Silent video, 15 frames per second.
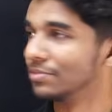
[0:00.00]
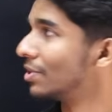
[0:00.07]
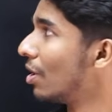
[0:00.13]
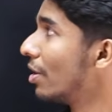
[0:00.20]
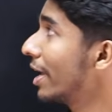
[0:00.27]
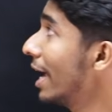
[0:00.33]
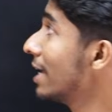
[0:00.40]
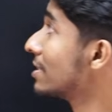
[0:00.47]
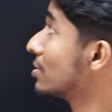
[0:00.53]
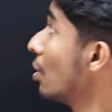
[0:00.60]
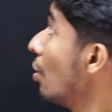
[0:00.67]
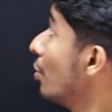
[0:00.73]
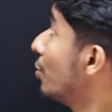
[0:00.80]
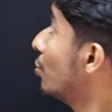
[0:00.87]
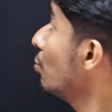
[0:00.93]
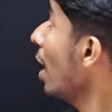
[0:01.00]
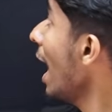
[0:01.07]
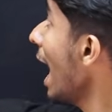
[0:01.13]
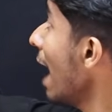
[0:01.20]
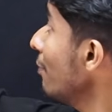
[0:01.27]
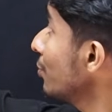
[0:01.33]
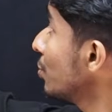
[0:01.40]
Okay, so you
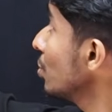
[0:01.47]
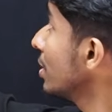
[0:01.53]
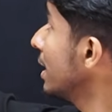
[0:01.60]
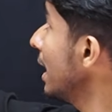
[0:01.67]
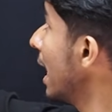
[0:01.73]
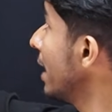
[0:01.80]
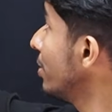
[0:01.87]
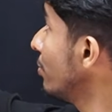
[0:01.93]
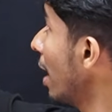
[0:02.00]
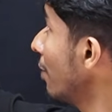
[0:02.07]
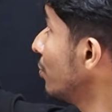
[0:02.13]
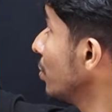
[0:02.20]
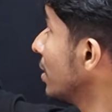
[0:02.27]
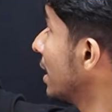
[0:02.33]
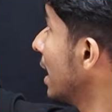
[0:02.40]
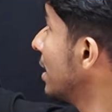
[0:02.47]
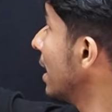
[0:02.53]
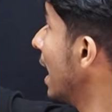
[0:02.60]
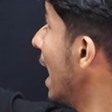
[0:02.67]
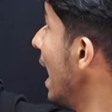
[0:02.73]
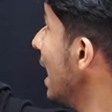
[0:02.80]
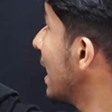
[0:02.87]
have to get
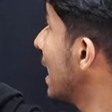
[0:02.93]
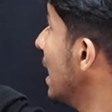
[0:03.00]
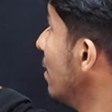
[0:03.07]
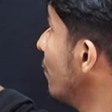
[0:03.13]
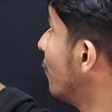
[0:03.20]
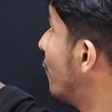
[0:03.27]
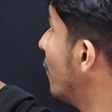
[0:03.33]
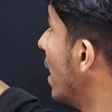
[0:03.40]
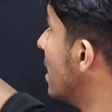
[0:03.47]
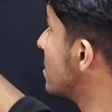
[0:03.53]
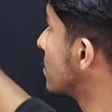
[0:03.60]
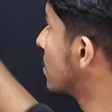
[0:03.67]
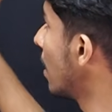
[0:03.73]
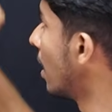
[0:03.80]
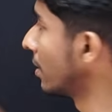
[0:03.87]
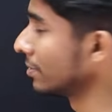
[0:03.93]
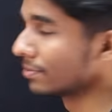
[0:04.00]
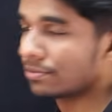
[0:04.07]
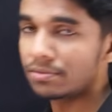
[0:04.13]
a red face card.